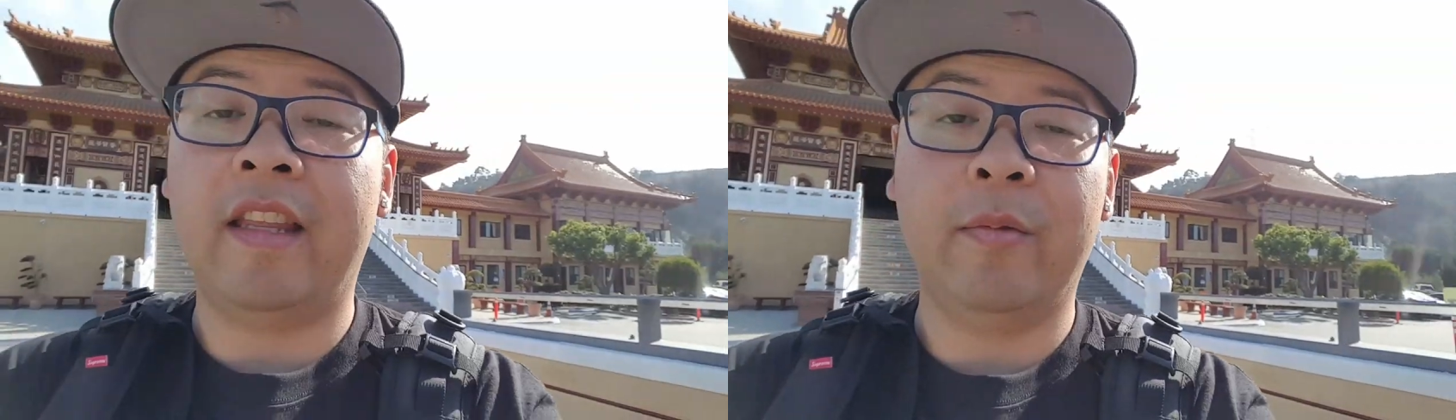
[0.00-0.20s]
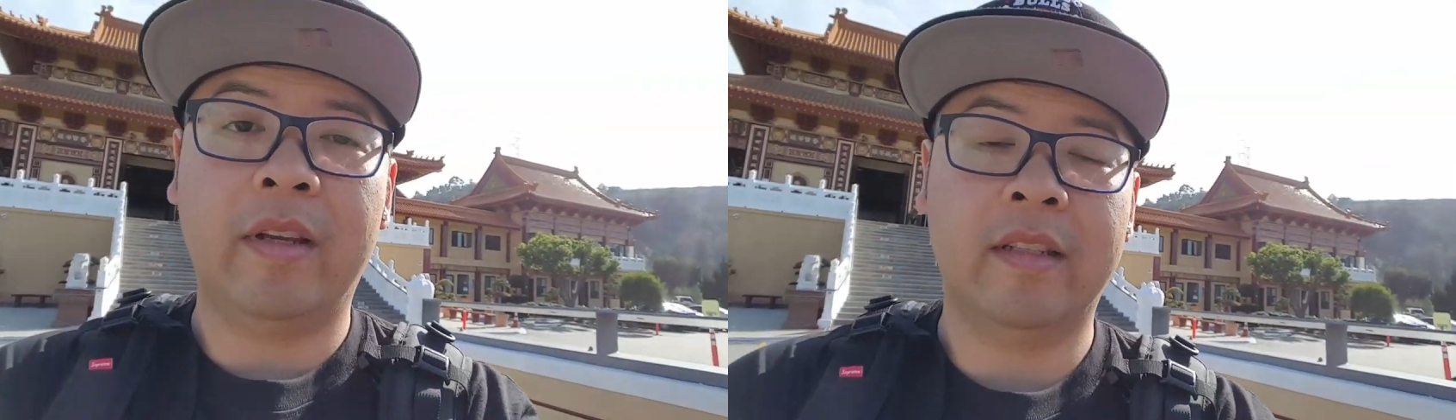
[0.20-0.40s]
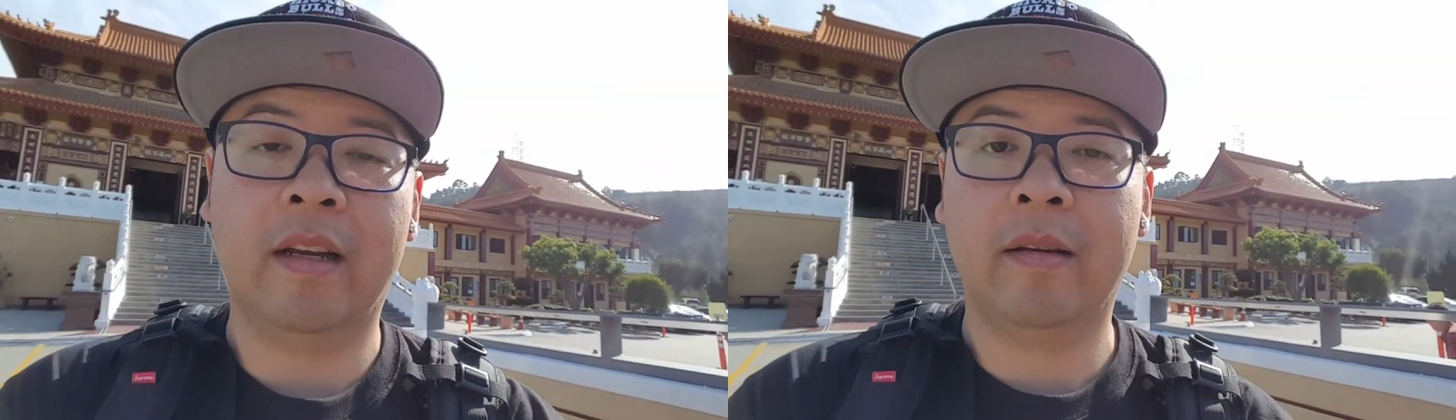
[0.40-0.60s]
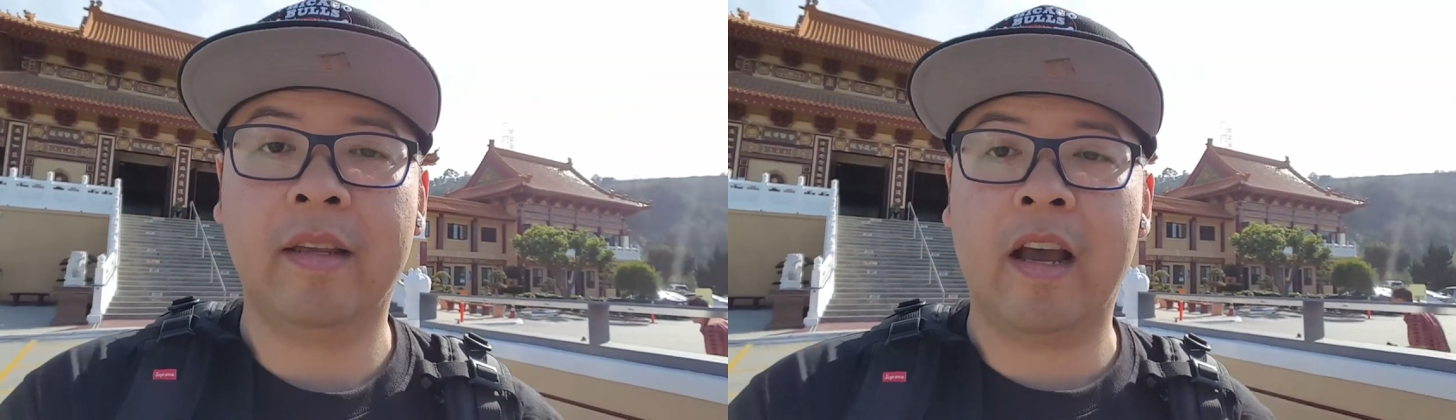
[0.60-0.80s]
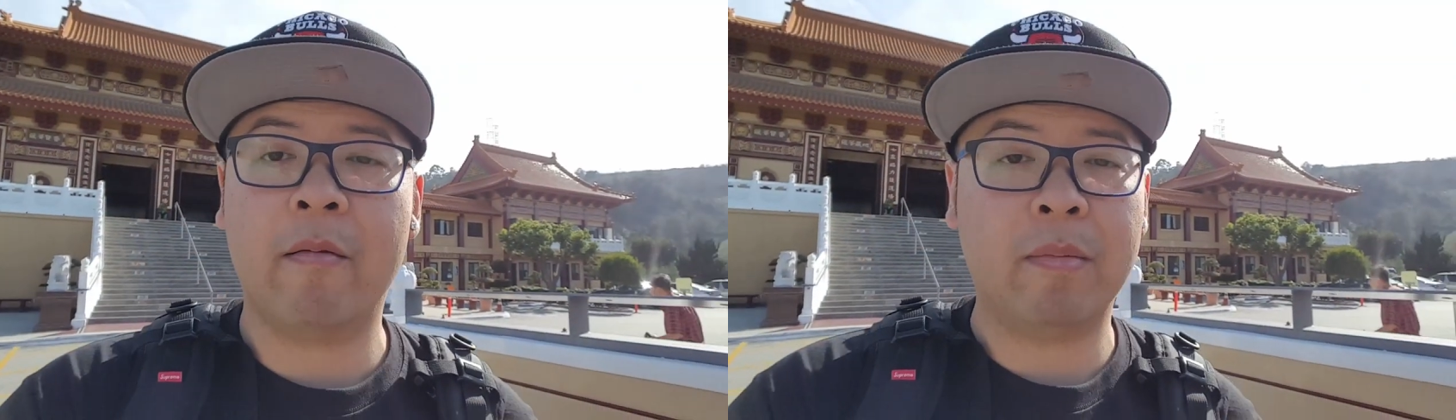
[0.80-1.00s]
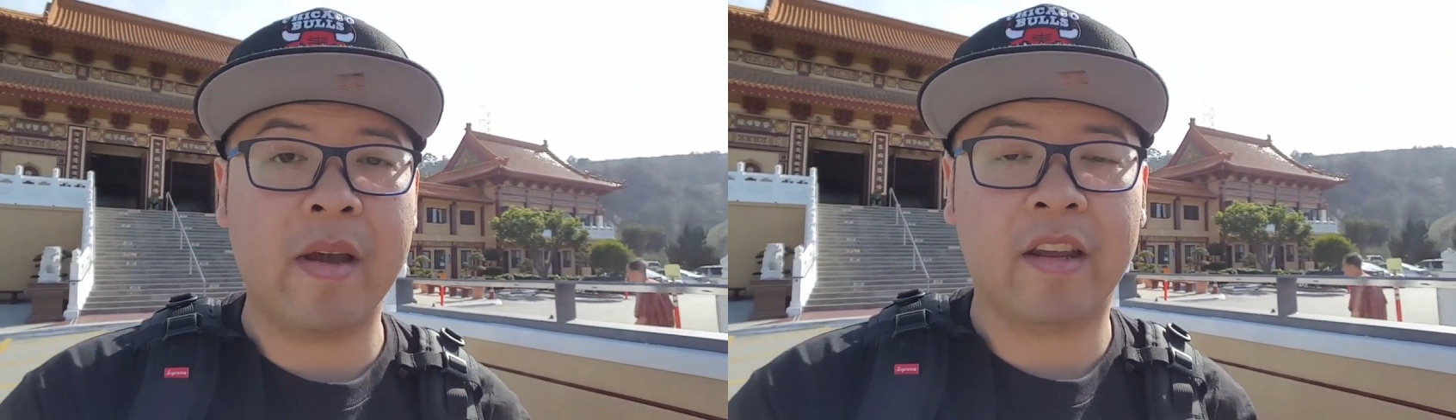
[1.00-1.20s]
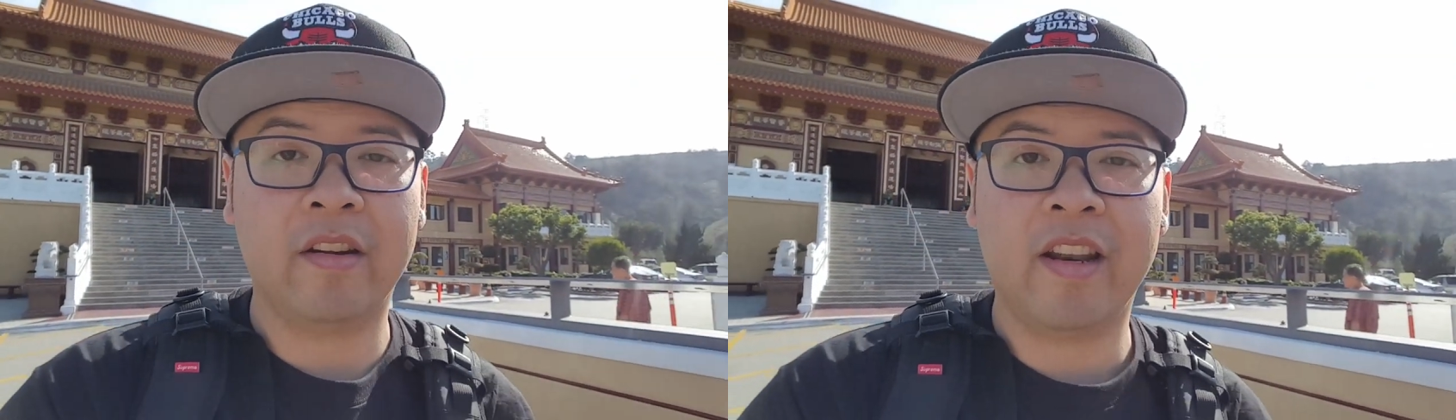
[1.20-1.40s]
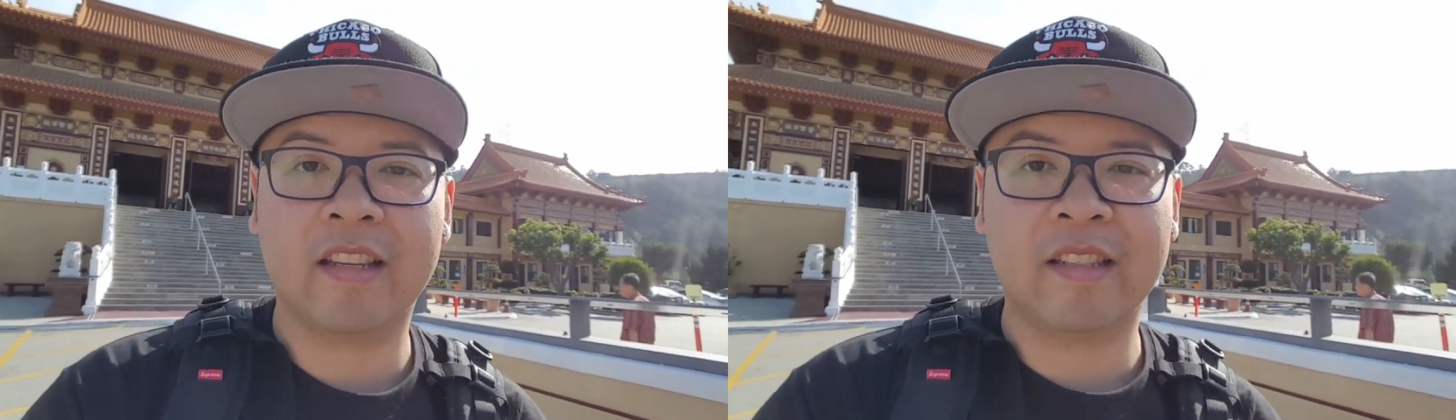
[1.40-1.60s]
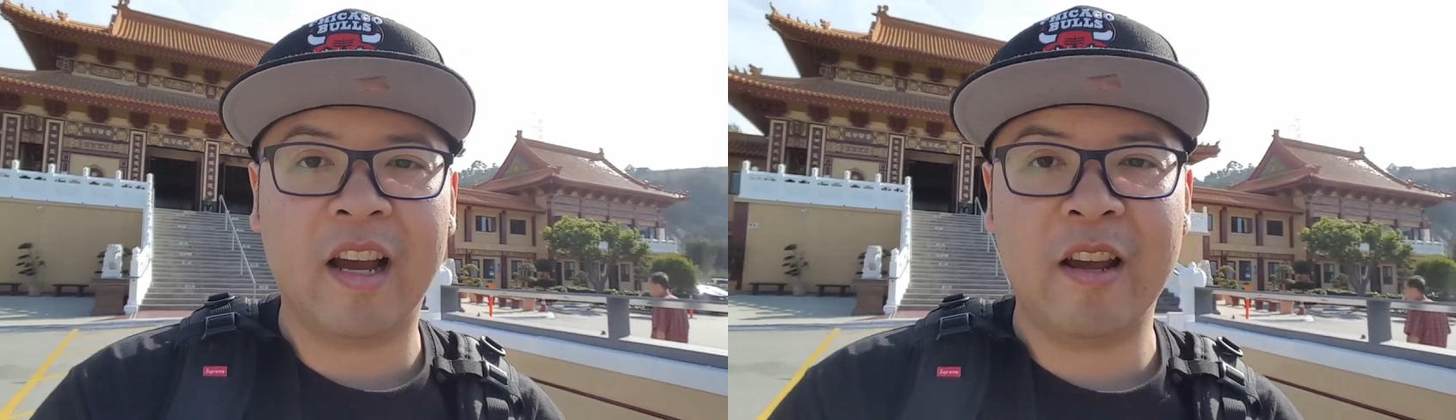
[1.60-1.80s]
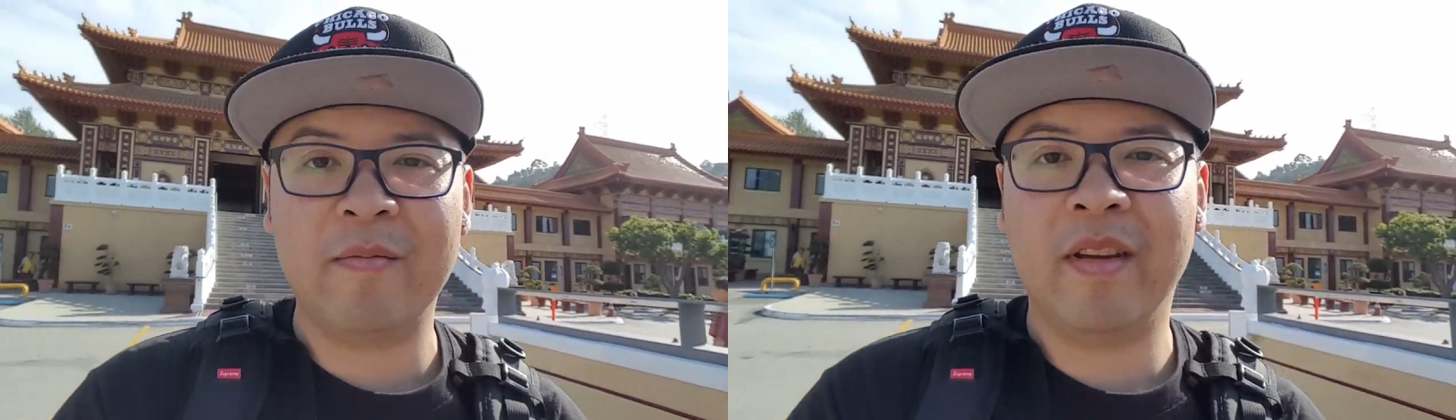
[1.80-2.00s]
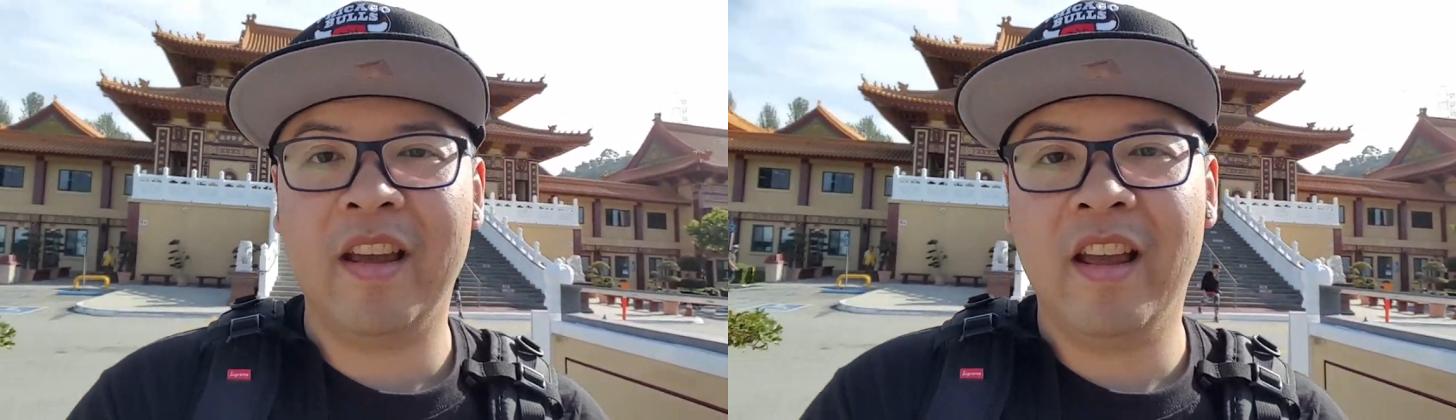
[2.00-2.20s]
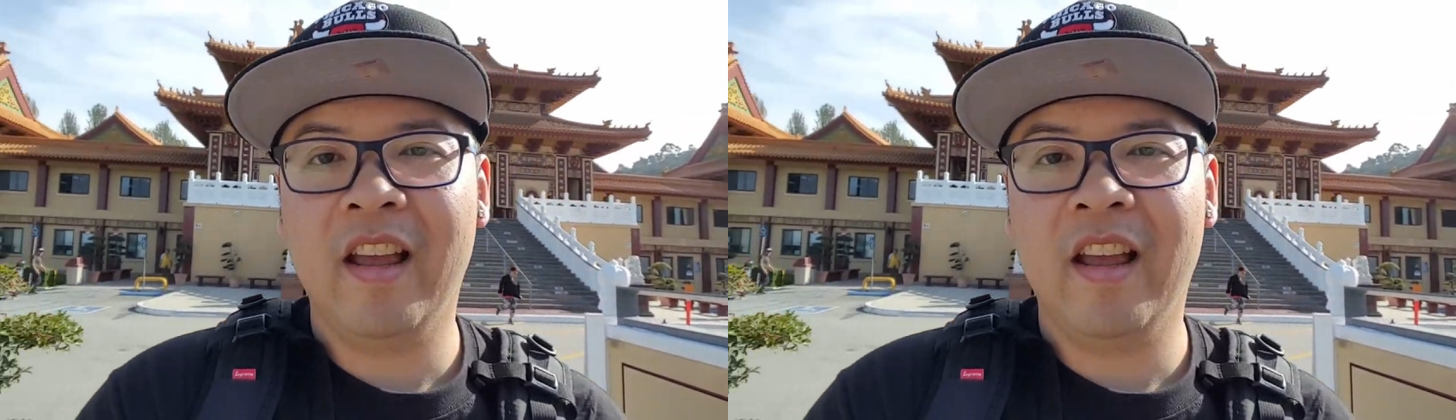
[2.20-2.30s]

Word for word: So anyways, uh, yeah, I'll be back here next time.